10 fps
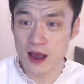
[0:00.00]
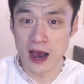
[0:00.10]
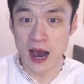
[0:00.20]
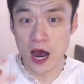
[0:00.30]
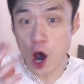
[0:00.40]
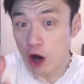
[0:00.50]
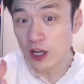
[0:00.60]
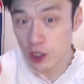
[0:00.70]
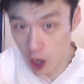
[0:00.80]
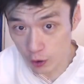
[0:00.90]
Ollie
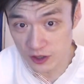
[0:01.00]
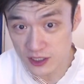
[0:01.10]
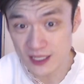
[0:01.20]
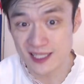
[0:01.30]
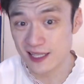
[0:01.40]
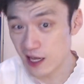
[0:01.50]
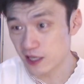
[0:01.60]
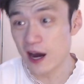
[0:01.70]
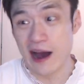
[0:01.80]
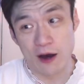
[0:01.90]
Lawrence is another
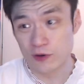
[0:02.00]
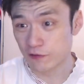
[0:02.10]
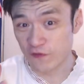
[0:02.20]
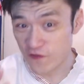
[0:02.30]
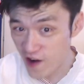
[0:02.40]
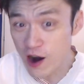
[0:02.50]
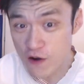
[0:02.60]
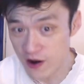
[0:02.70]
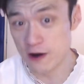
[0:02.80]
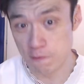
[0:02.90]
guy I was very,
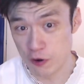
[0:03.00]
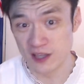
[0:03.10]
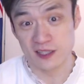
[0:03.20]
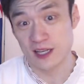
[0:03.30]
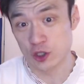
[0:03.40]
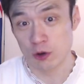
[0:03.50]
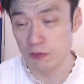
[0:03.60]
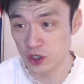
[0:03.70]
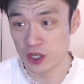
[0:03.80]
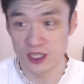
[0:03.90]
very impressed in that 12
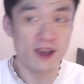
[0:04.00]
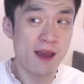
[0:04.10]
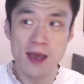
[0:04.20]
jersey.